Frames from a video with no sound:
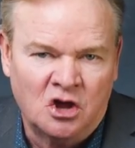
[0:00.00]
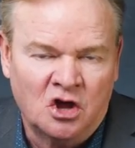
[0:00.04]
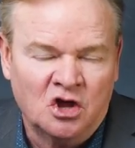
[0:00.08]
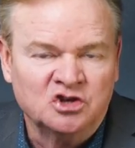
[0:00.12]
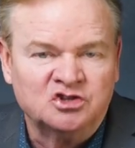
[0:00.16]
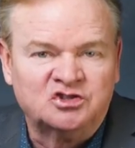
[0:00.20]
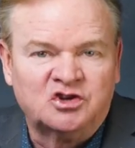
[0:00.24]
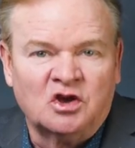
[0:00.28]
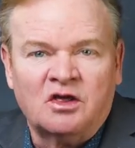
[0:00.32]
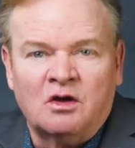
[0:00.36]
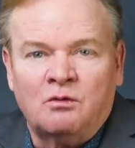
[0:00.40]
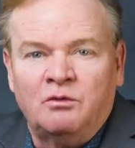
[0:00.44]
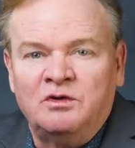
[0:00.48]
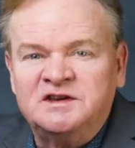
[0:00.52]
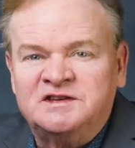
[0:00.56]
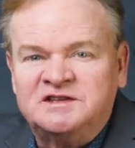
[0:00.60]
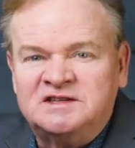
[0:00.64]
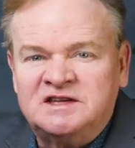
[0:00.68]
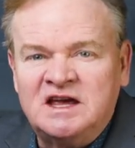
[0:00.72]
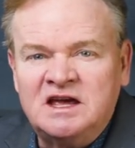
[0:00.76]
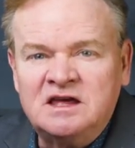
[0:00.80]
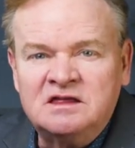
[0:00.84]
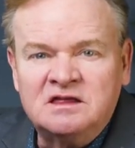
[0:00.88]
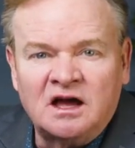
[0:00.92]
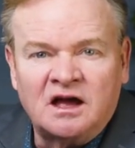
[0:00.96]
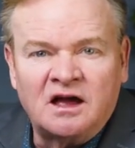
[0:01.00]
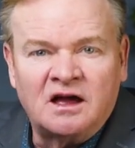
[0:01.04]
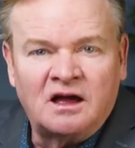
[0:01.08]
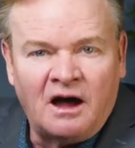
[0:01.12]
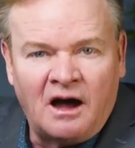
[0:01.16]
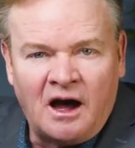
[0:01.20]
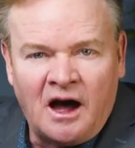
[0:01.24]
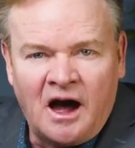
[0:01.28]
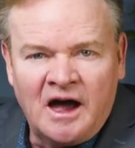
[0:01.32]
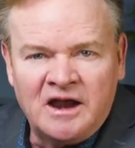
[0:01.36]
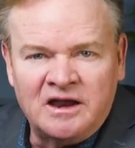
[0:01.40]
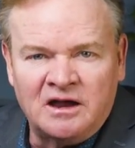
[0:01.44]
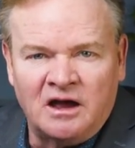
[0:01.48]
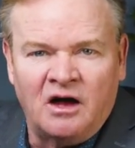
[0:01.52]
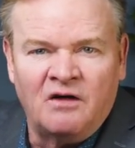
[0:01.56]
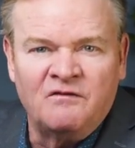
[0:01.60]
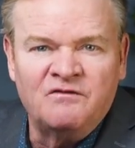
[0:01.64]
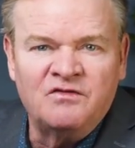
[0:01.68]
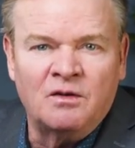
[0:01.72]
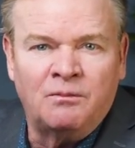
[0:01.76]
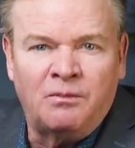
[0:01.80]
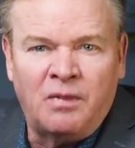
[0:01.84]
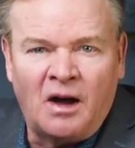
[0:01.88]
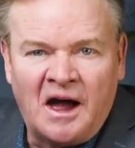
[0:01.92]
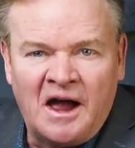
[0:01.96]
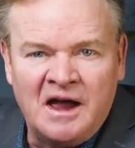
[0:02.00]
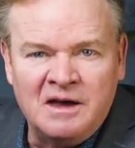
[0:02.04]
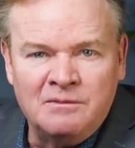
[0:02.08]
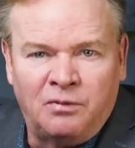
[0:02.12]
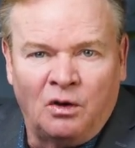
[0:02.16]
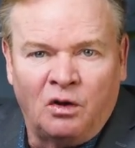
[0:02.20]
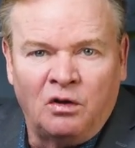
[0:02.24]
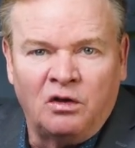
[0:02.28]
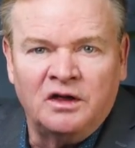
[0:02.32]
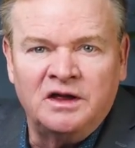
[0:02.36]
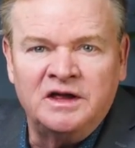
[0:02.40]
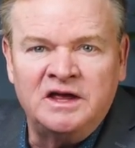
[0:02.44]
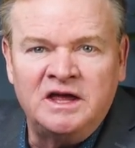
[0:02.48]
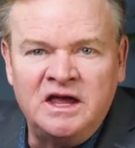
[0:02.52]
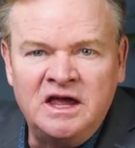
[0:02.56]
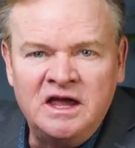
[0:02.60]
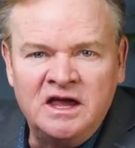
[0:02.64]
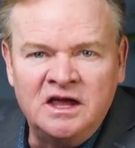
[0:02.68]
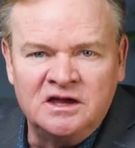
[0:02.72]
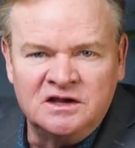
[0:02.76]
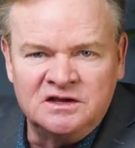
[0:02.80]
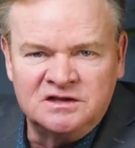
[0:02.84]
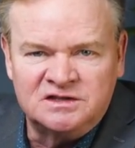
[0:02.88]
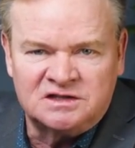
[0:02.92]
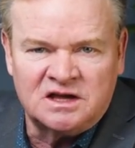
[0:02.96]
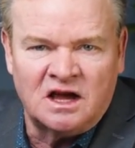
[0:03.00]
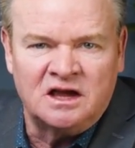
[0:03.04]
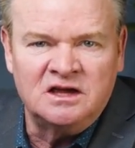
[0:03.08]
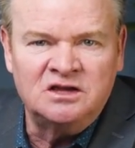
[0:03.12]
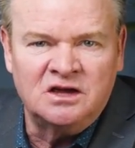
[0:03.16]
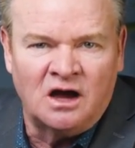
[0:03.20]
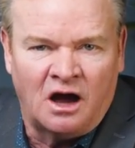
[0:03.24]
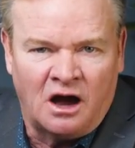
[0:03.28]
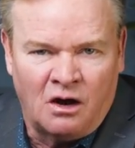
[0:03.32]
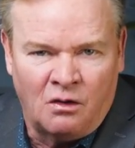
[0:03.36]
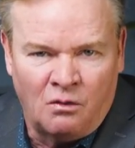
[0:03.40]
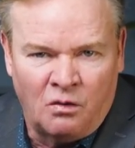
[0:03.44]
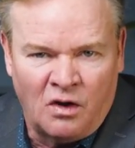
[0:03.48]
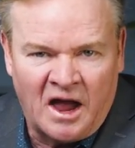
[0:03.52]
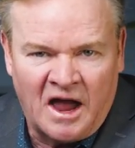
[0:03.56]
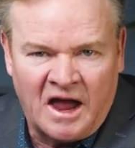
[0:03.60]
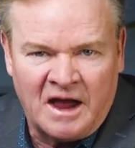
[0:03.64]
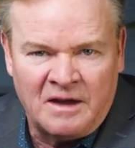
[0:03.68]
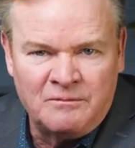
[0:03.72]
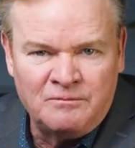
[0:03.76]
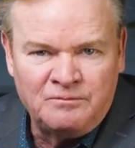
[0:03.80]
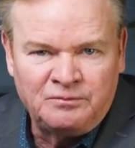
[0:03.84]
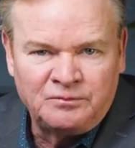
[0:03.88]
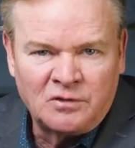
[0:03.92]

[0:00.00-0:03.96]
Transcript: so that we see the God of the Bible is Yahweh.